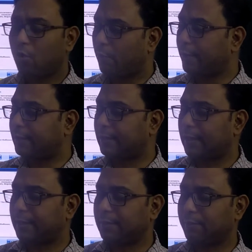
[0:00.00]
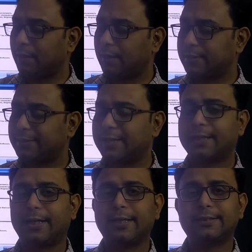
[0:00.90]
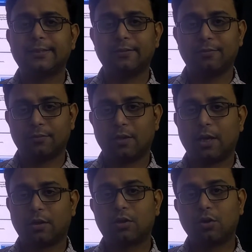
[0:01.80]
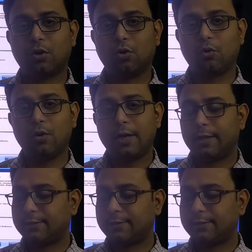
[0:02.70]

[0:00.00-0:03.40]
When they ultimately seedlings are grow,